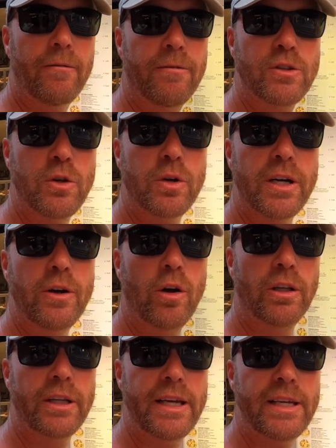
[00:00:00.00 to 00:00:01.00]
2
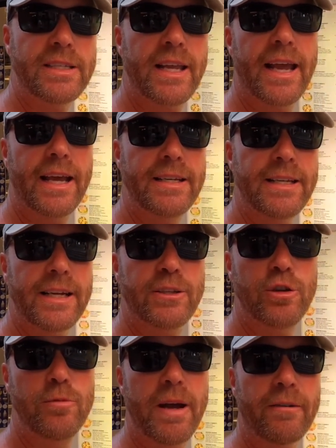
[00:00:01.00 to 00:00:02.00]
cannolis and
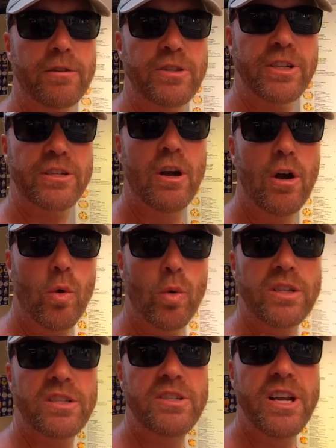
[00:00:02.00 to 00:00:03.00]
2 beverages
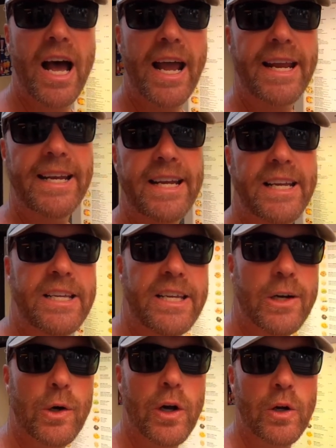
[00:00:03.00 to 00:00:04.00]
was
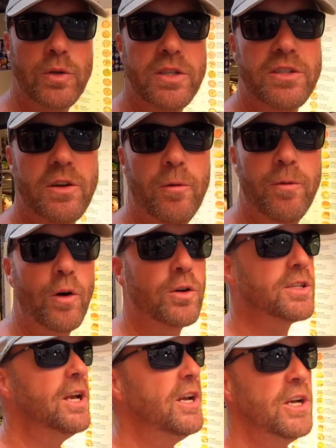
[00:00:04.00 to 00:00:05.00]
€9. So
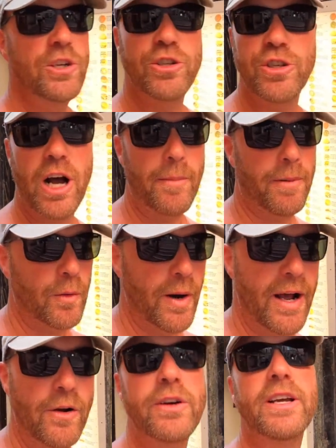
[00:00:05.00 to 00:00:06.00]
folks, shop
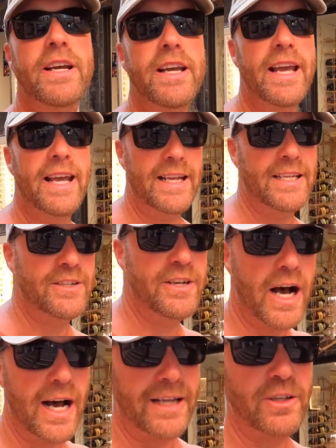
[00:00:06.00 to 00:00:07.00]
around. It is
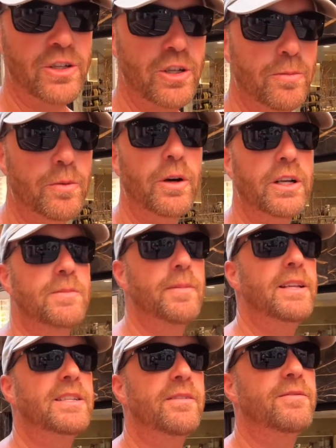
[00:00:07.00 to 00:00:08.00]
not super
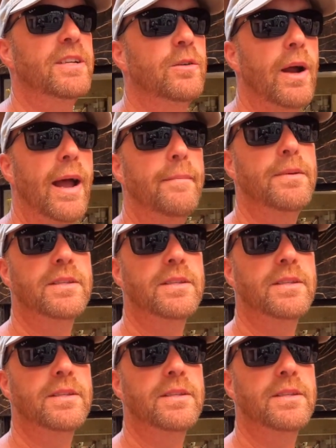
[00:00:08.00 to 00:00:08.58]
expensive to grab